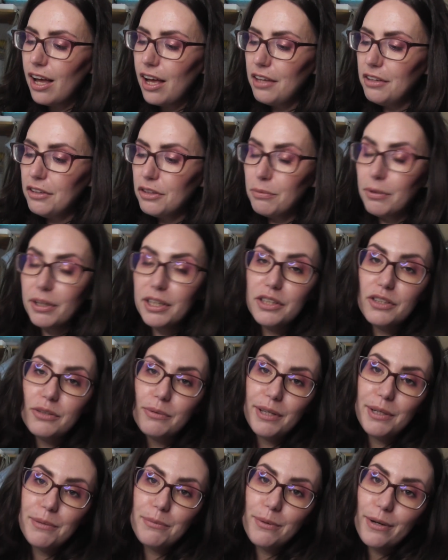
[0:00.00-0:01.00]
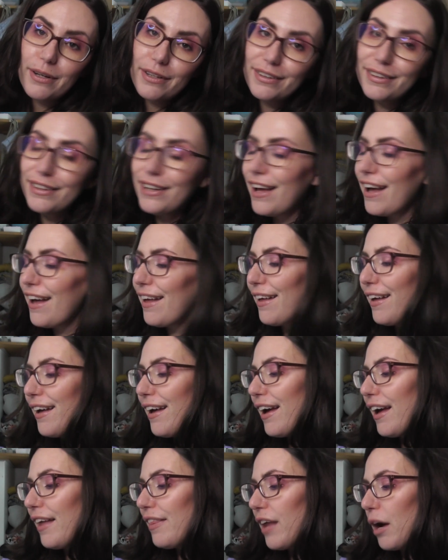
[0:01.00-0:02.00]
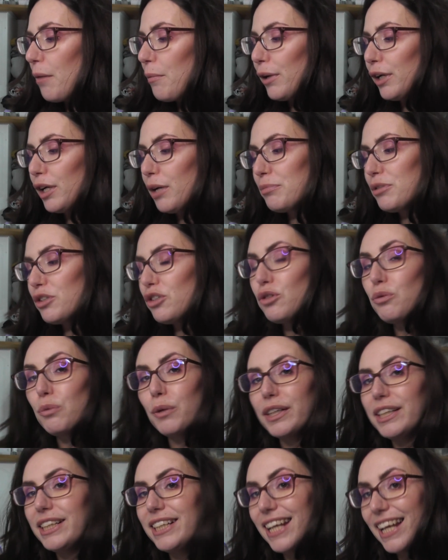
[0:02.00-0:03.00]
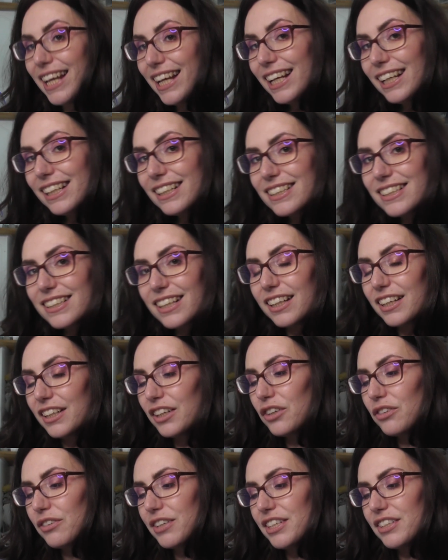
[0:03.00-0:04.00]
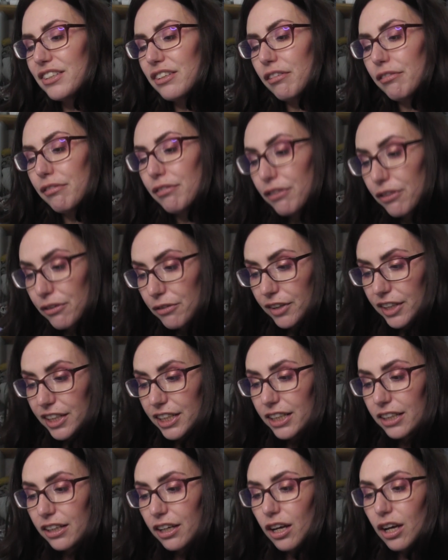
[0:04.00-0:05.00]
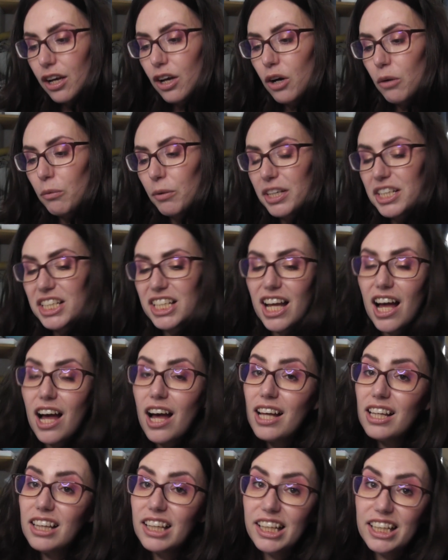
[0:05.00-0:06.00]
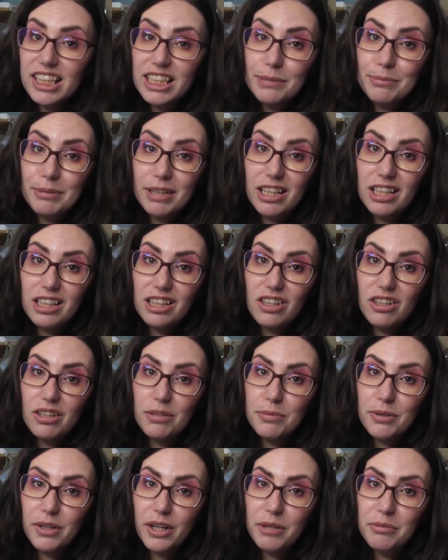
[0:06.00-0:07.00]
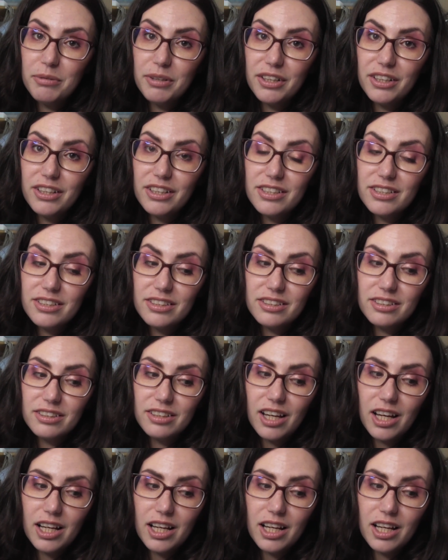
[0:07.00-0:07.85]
In 2021, that went up to 28, an increase of 3, which I like to buy a lot of primers.